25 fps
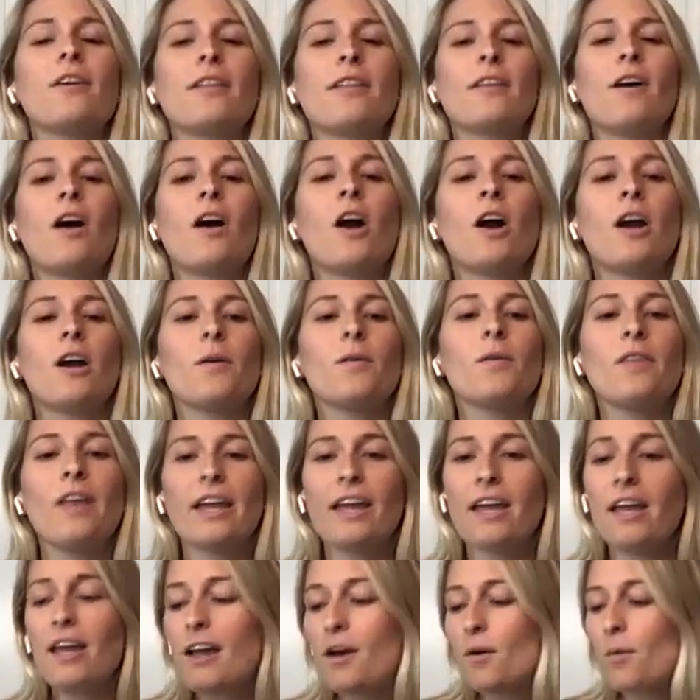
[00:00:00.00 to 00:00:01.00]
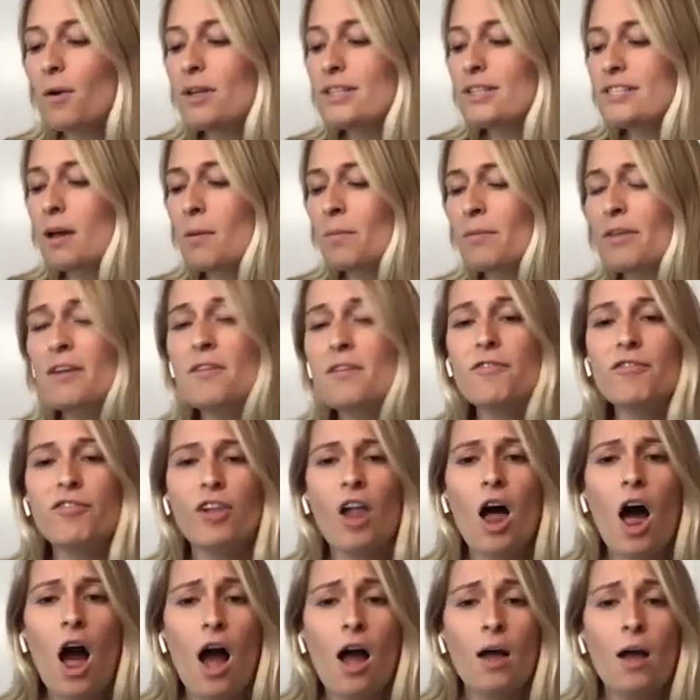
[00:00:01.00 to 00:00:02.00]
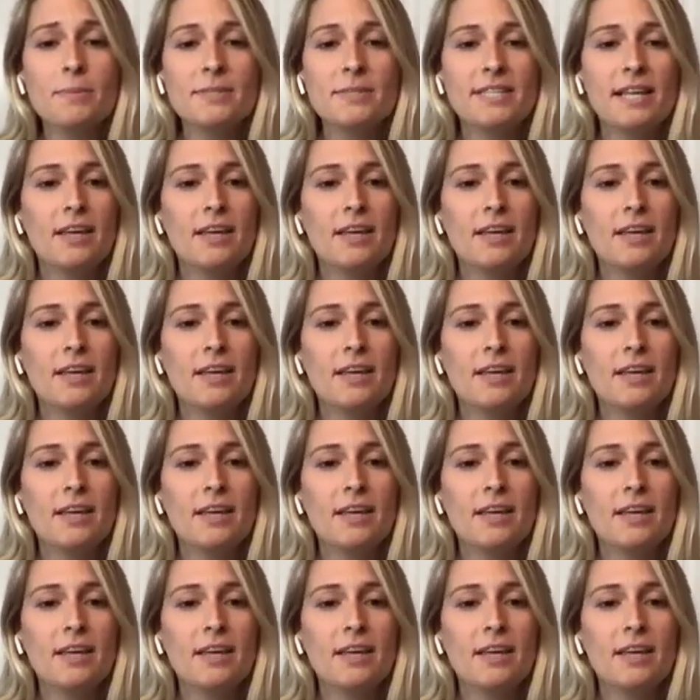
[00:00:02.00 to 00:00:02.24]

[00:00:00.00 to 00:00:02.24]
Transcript: to the heart. Like when something flops